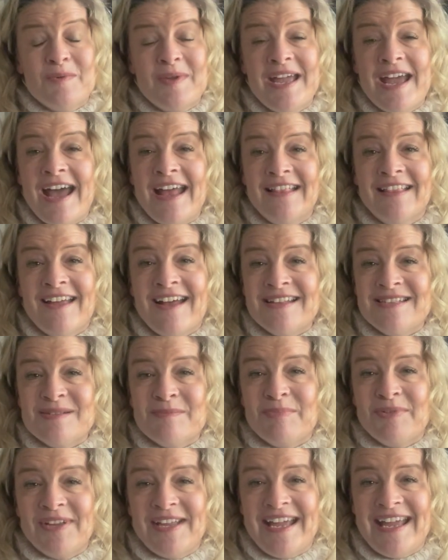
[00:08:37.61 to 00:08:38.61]
We had lots
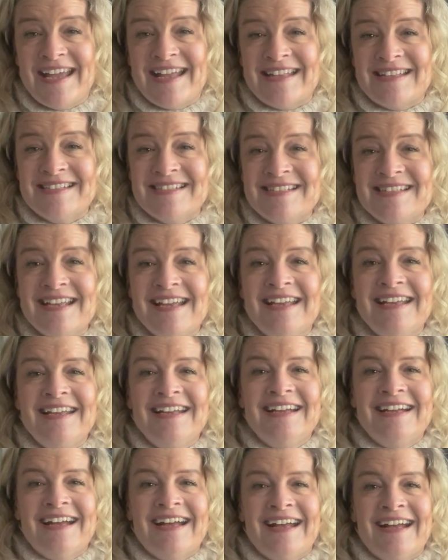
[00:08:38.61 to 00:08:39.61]
of plans
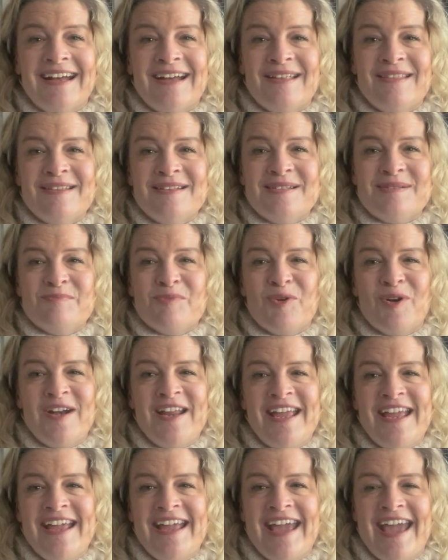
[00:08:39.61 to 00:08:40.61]
this
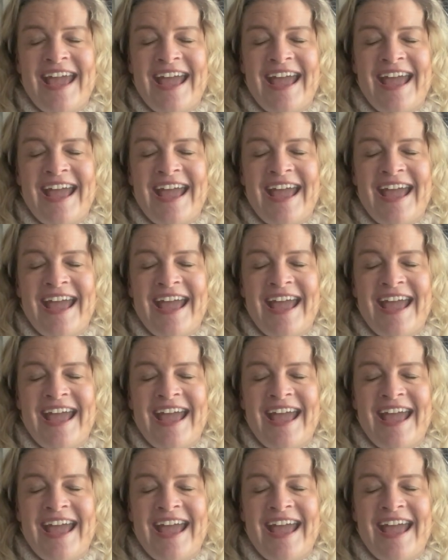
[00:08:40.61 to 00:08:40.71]
morning,